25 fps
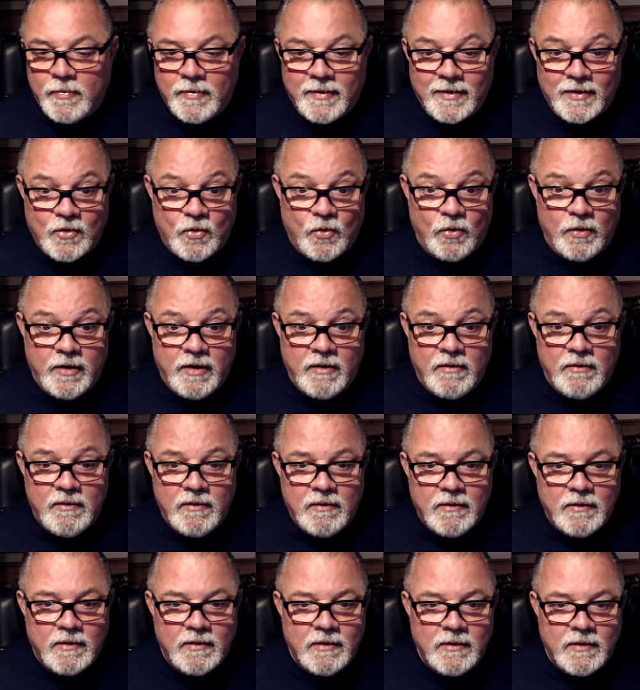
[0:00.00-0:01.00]
Corleone,
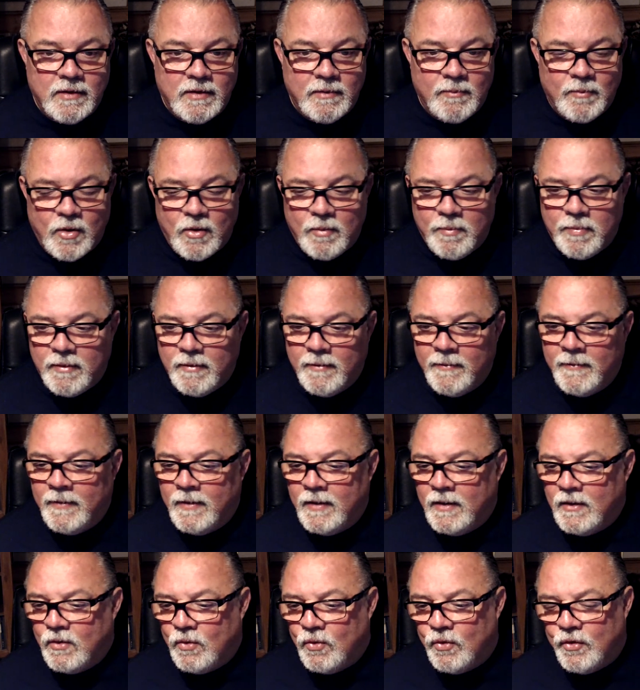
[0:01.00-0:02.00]

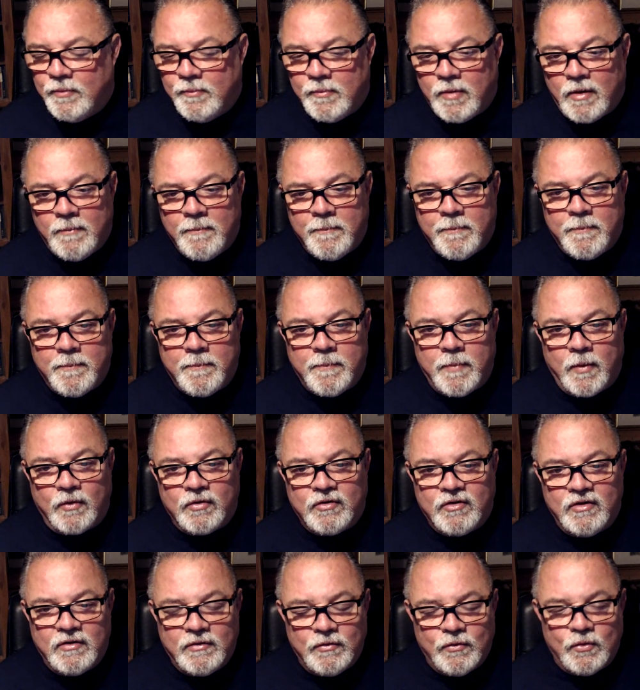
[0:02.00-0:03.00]
all the mob
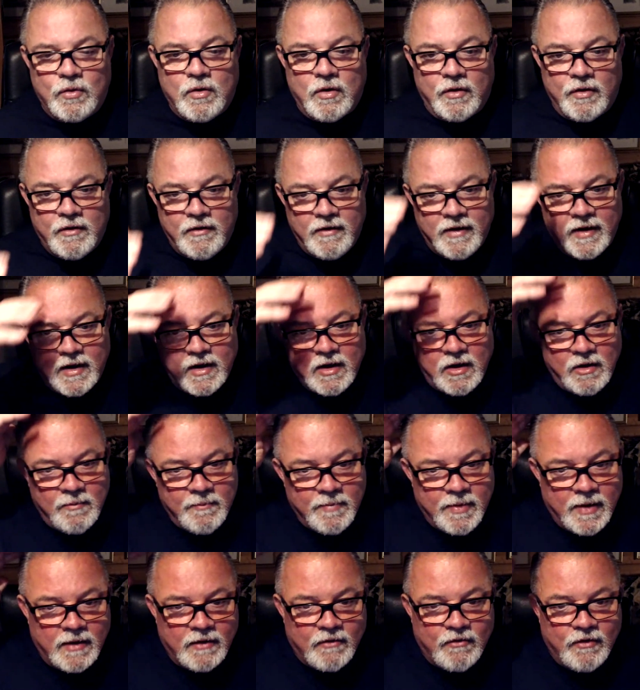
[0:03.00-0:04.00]
bosses have all got their hair combed
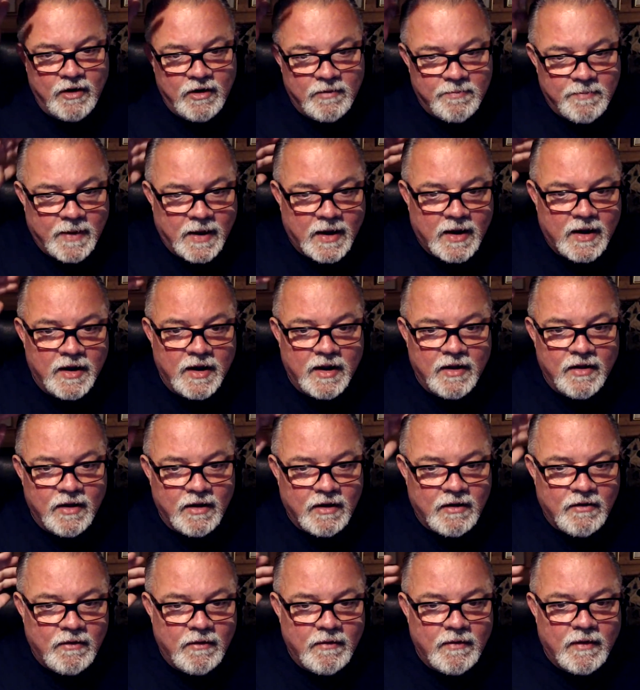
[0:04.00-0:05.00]
back, greased back, in it.
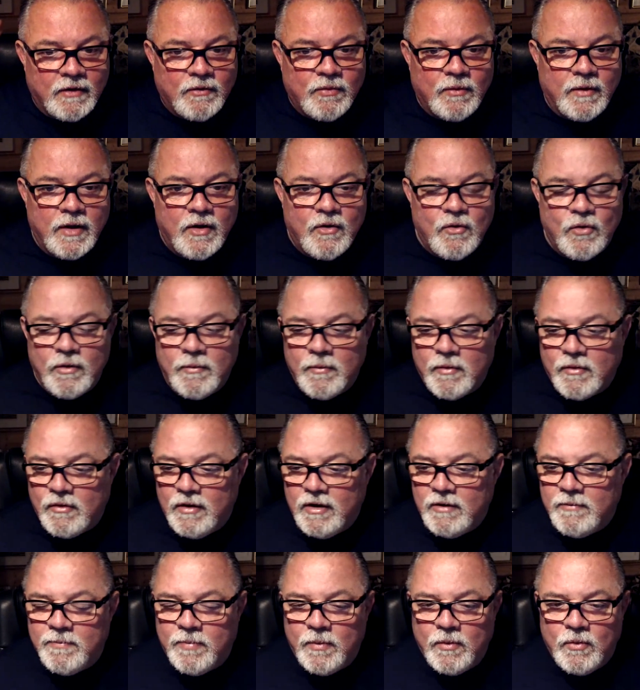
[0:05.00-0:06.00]
That's why they call them
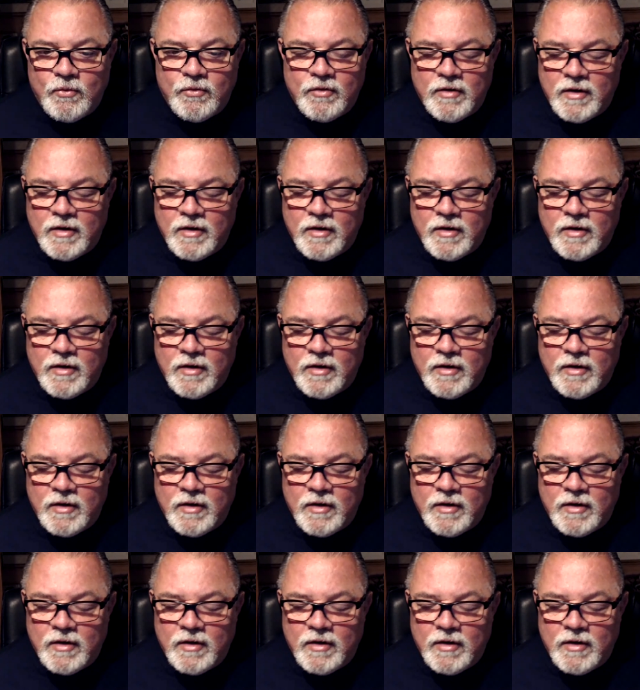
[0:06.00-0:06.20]
grease balls,